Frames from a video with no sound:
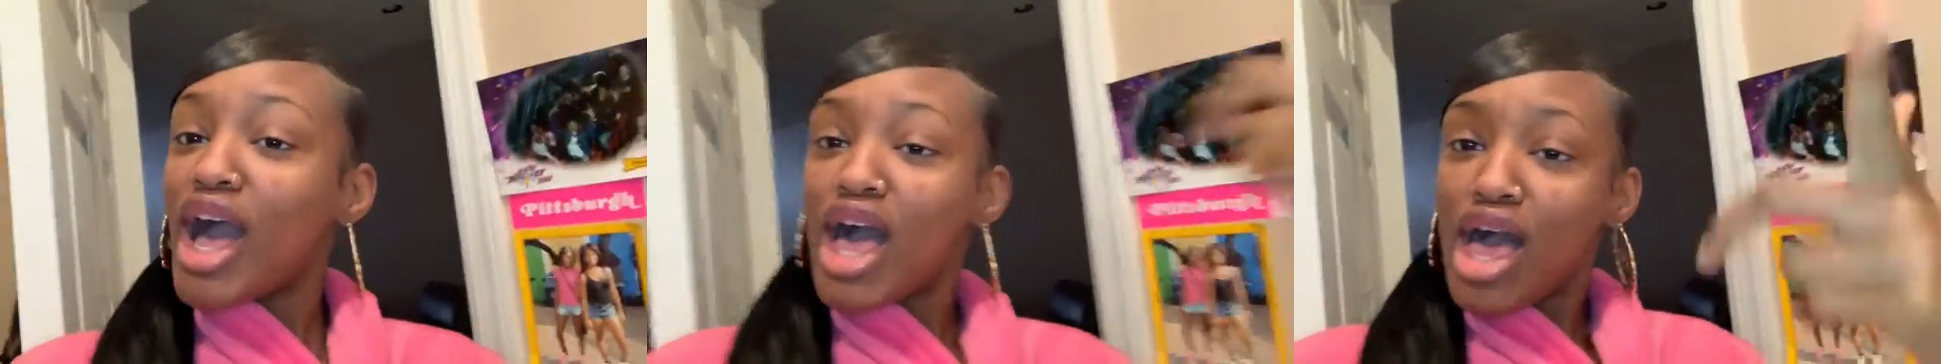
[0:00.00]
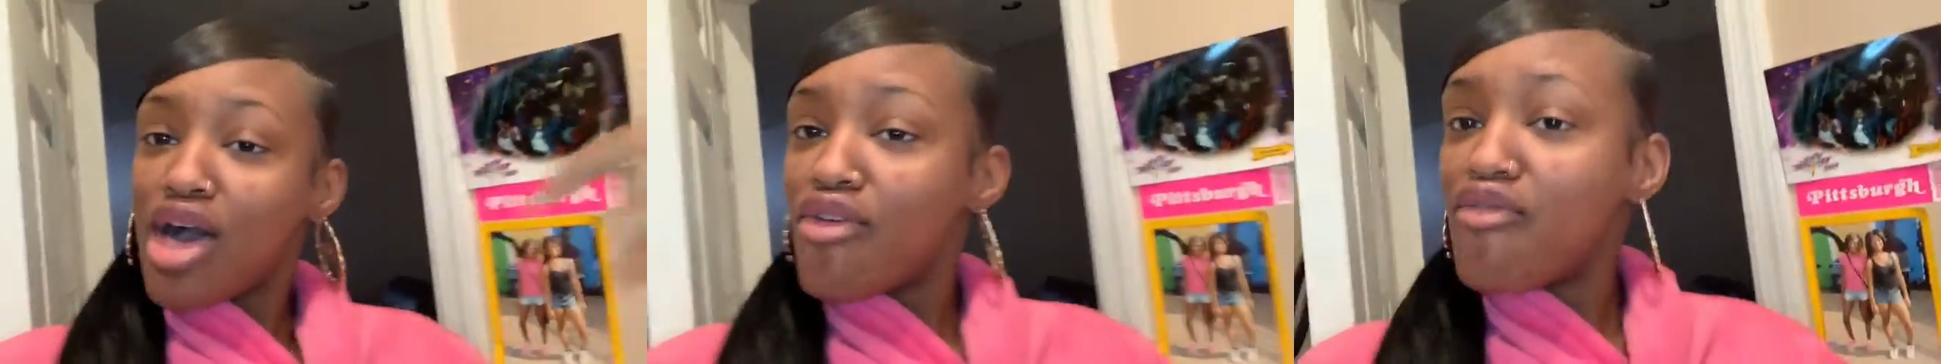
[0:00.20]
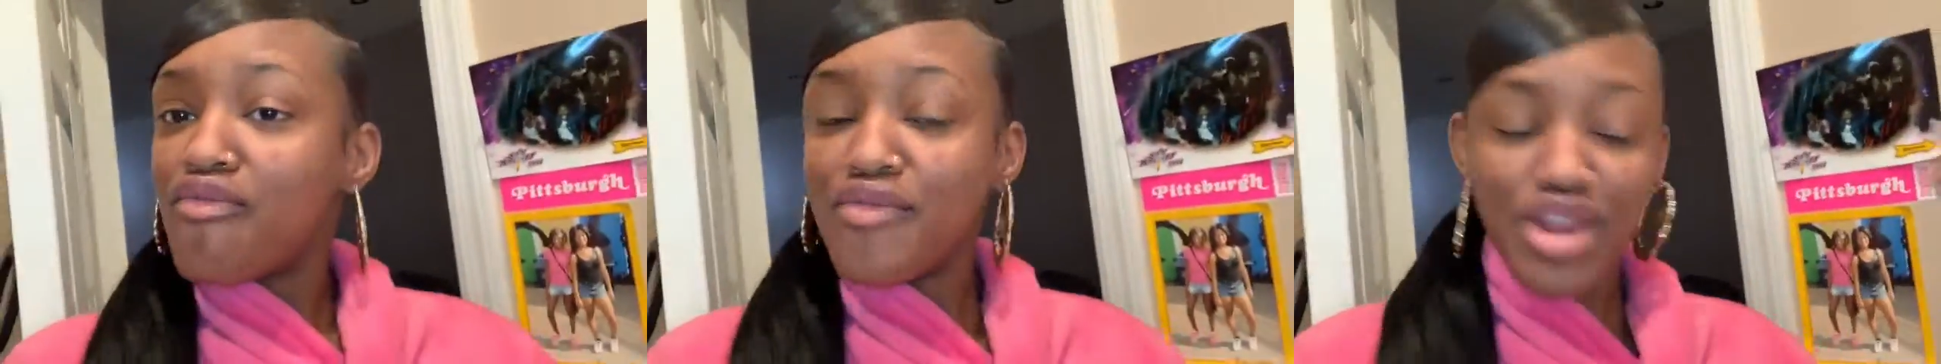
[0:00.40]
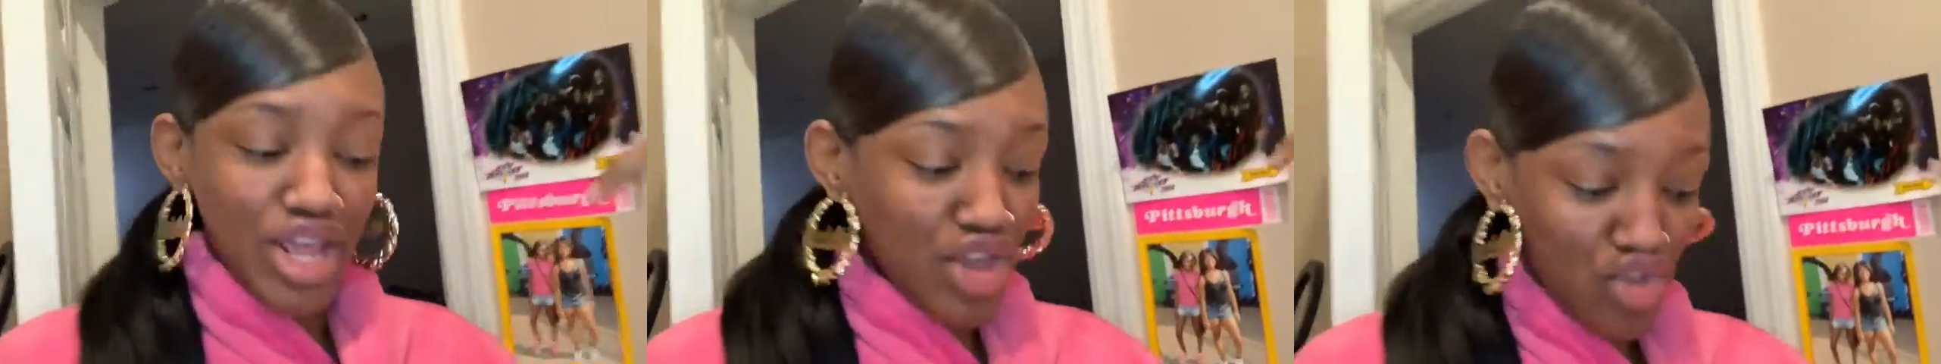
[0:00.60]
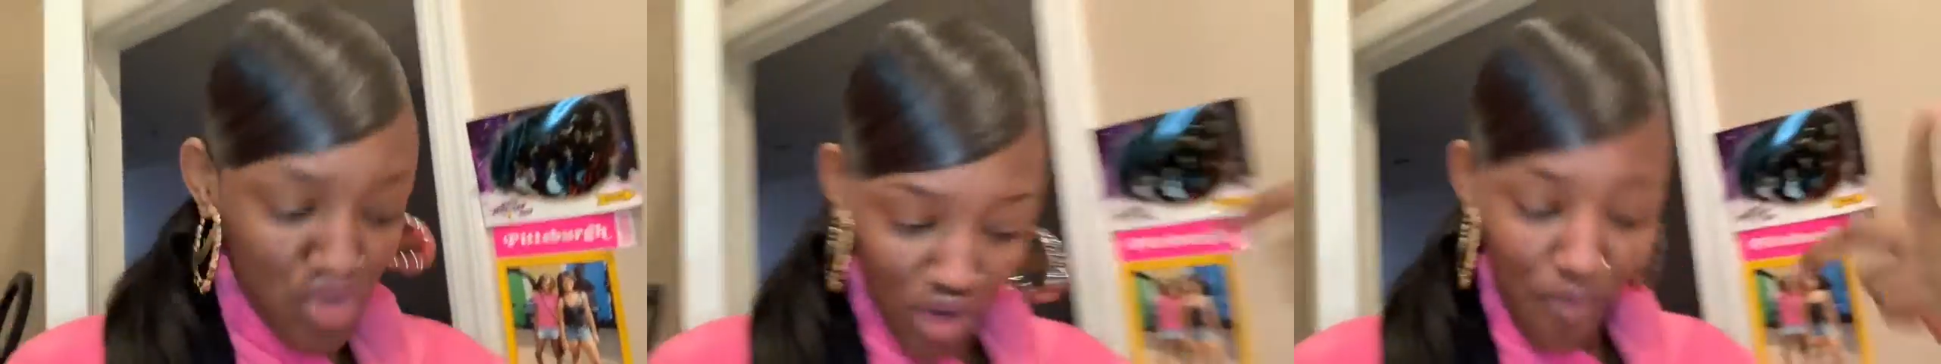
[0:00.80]
a
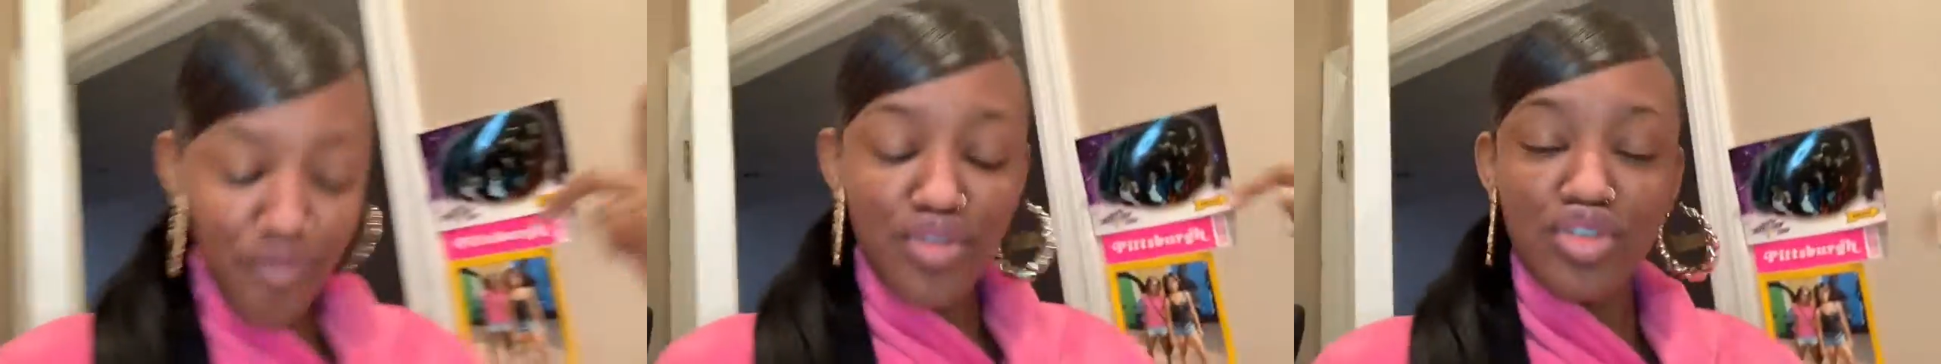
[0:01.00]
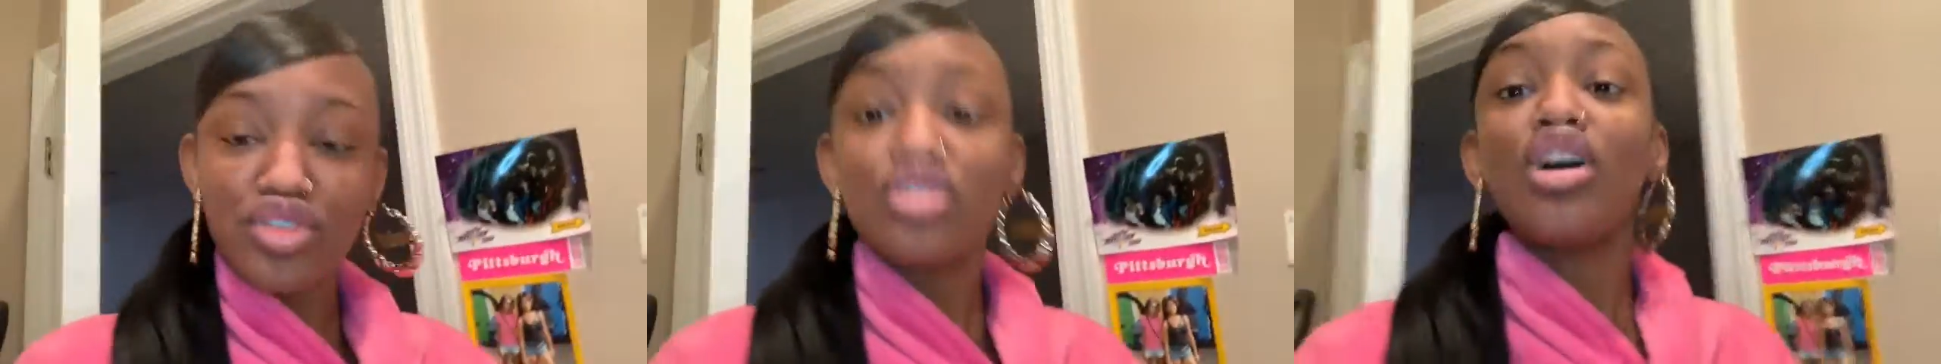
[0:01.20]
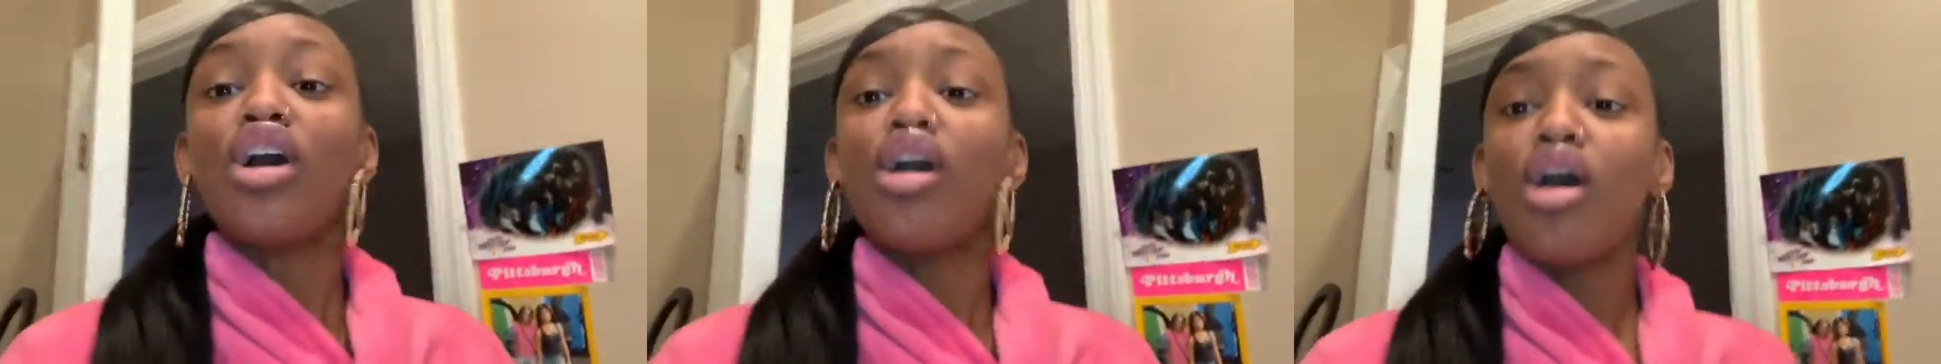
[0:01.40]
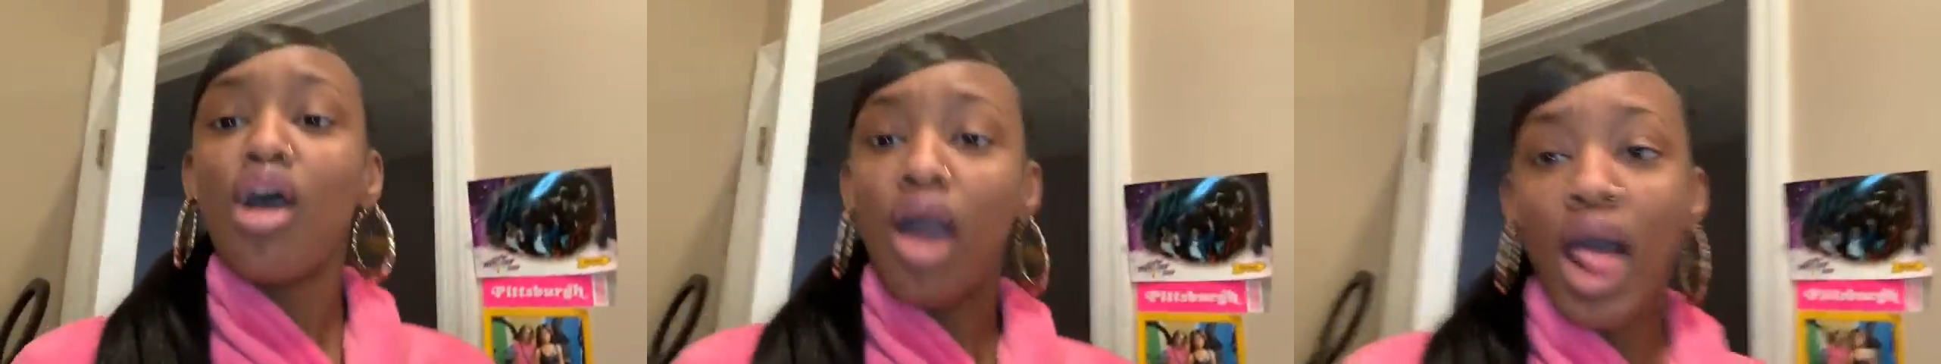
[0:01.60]
video for y'all.